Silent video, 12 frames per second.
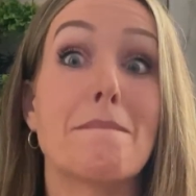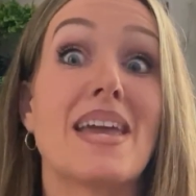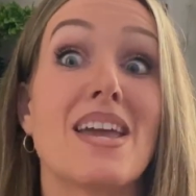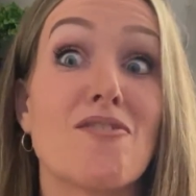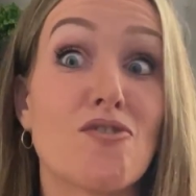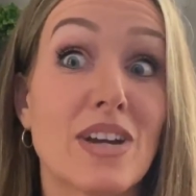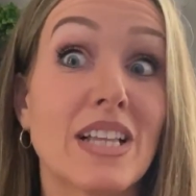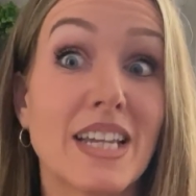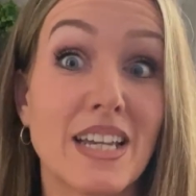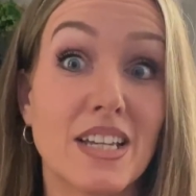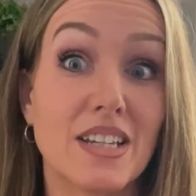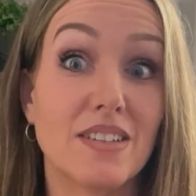me
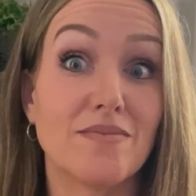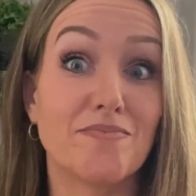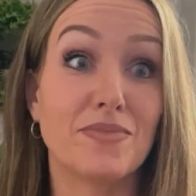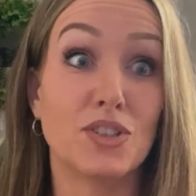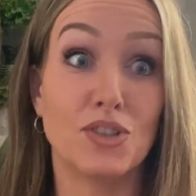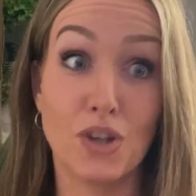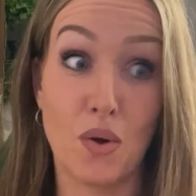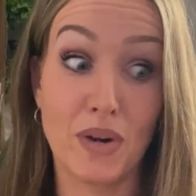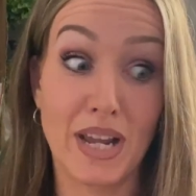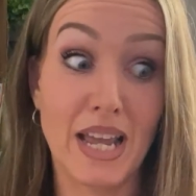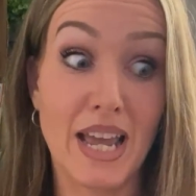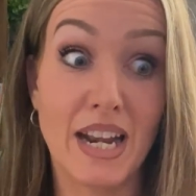really
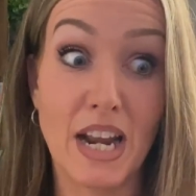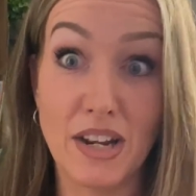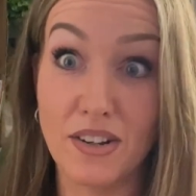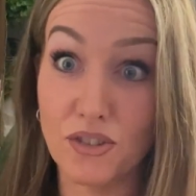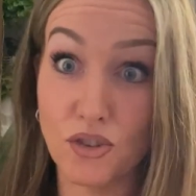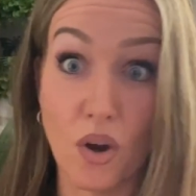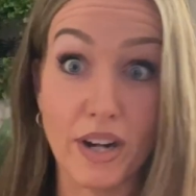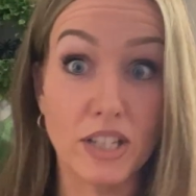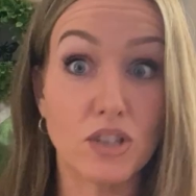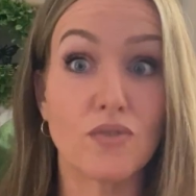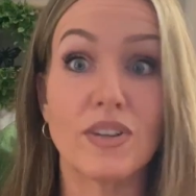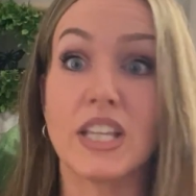zoning in and
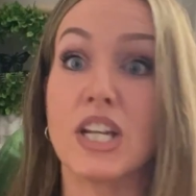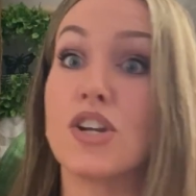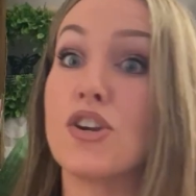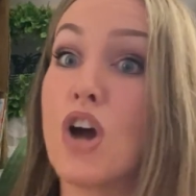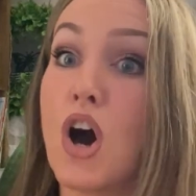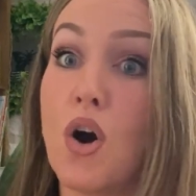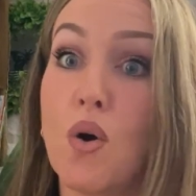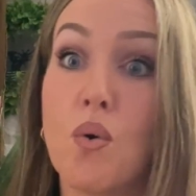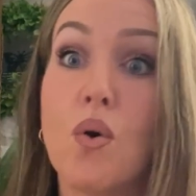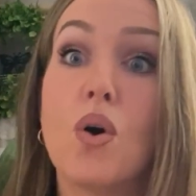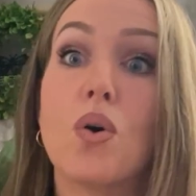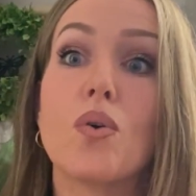starting to really
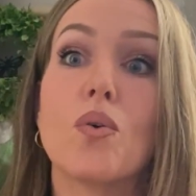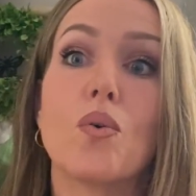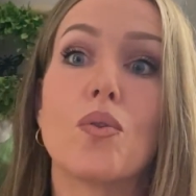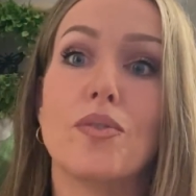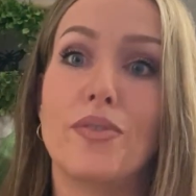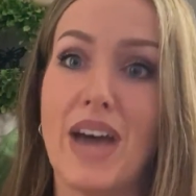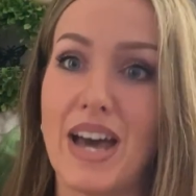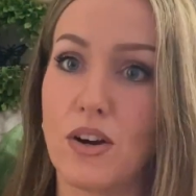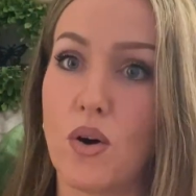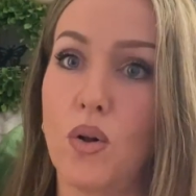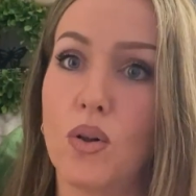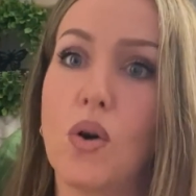know
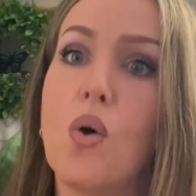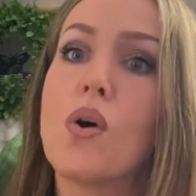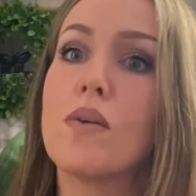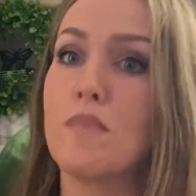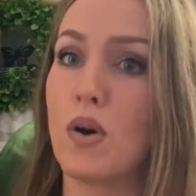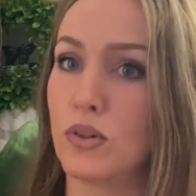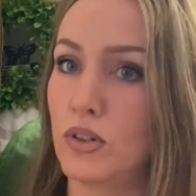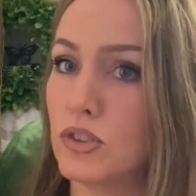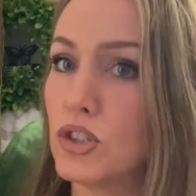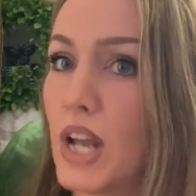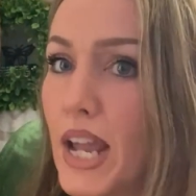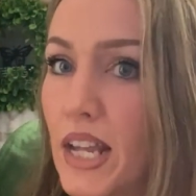that whole
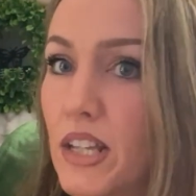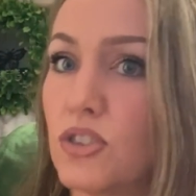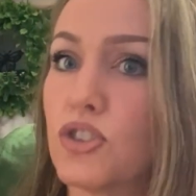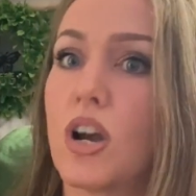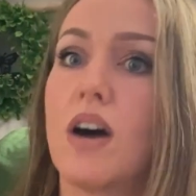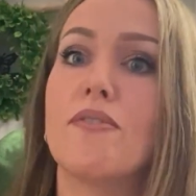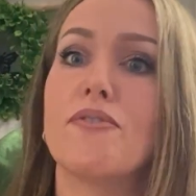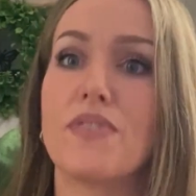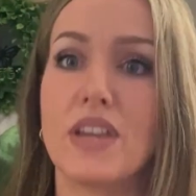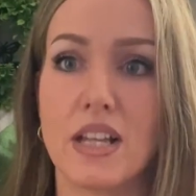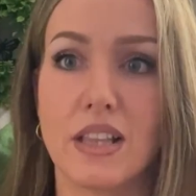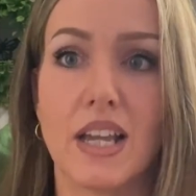hormonal change of
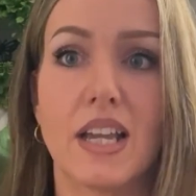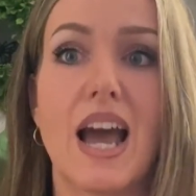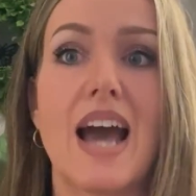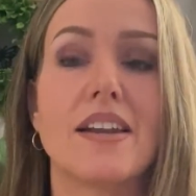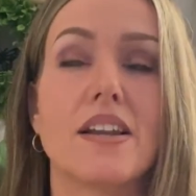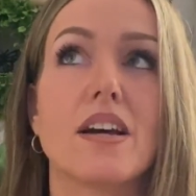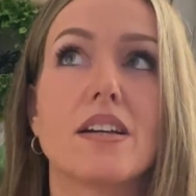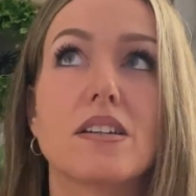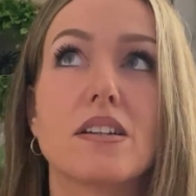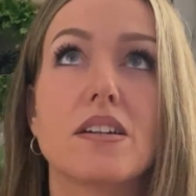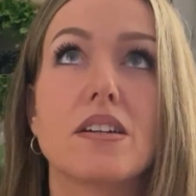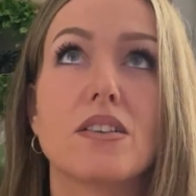feeling and
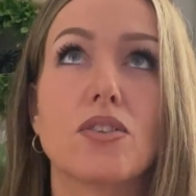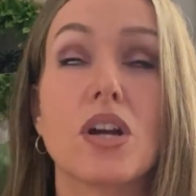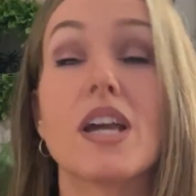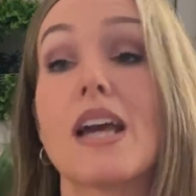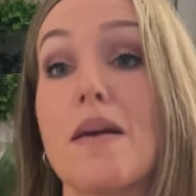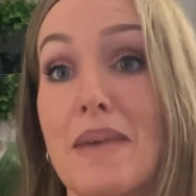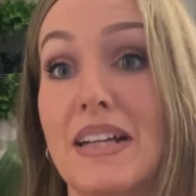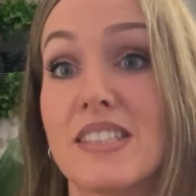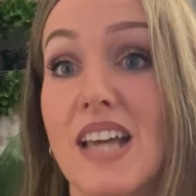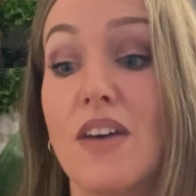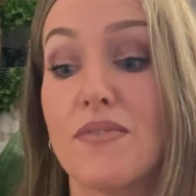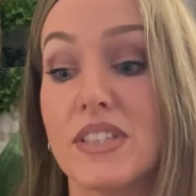looking at
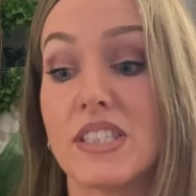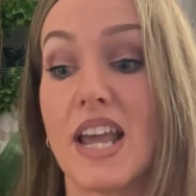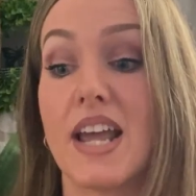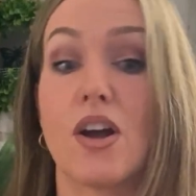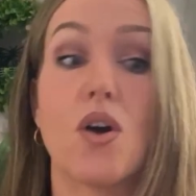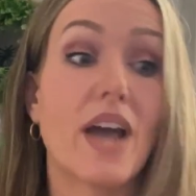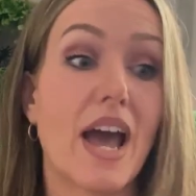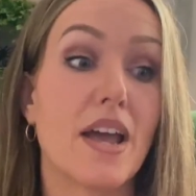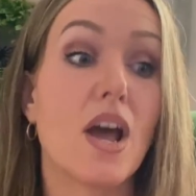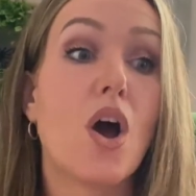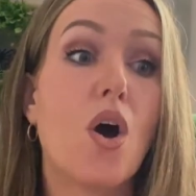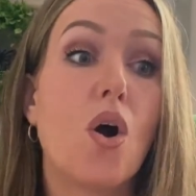myself and saying,
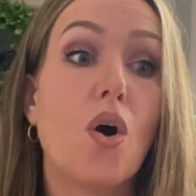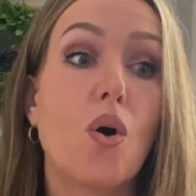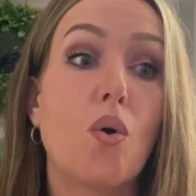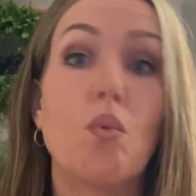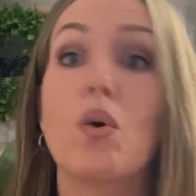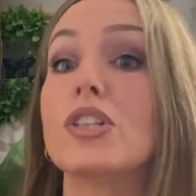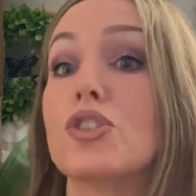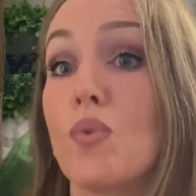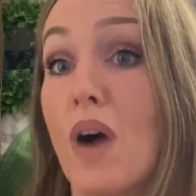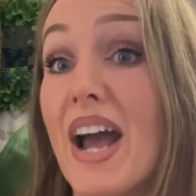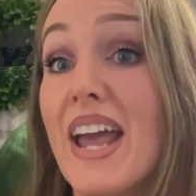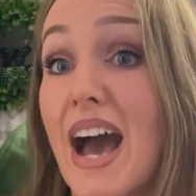okay, what
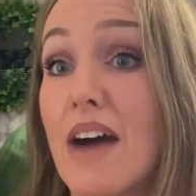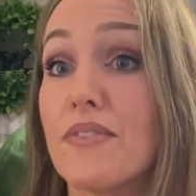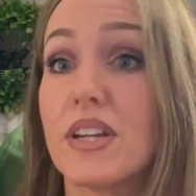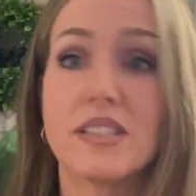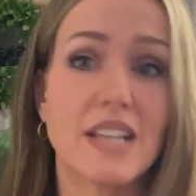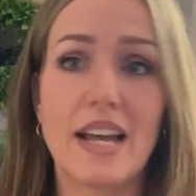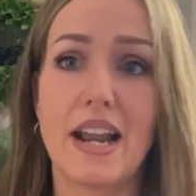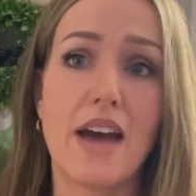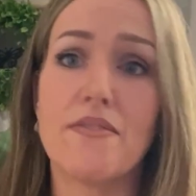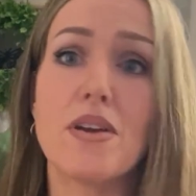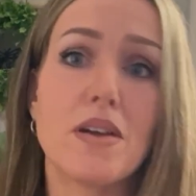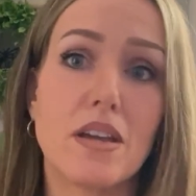do I have? Because not
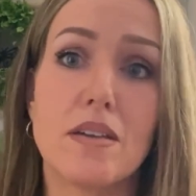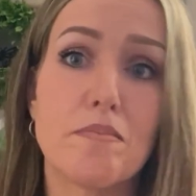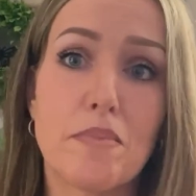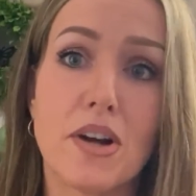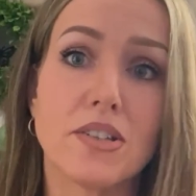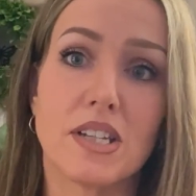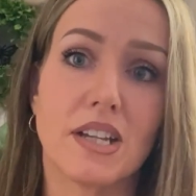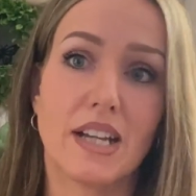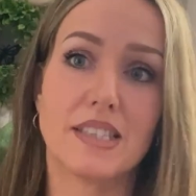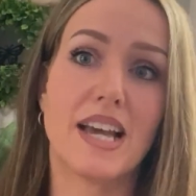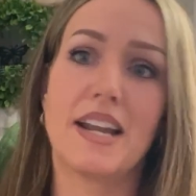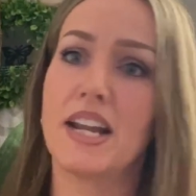every person
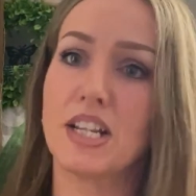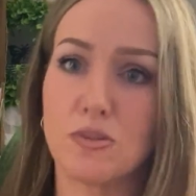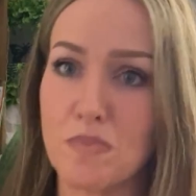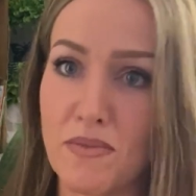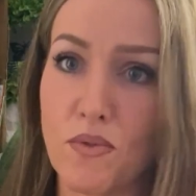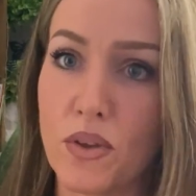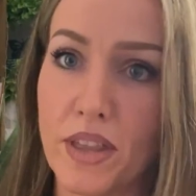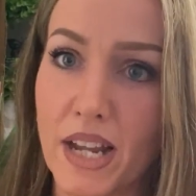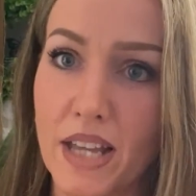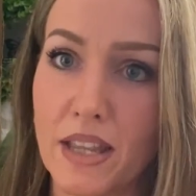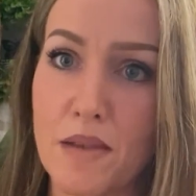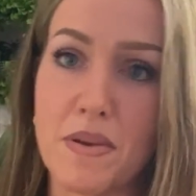gets headaches before
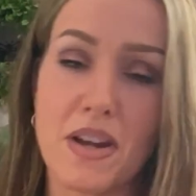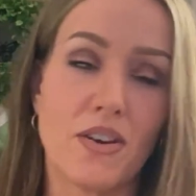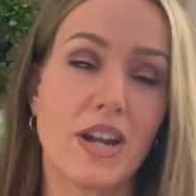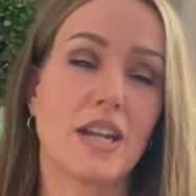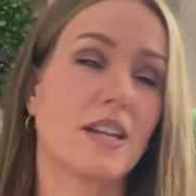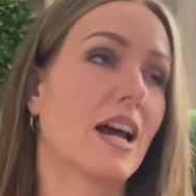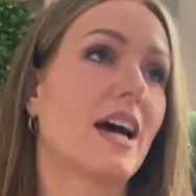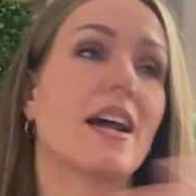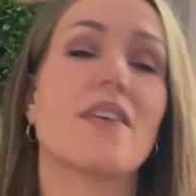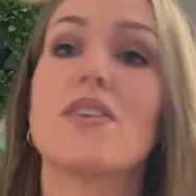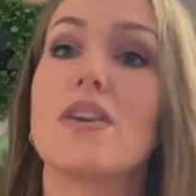they get their period.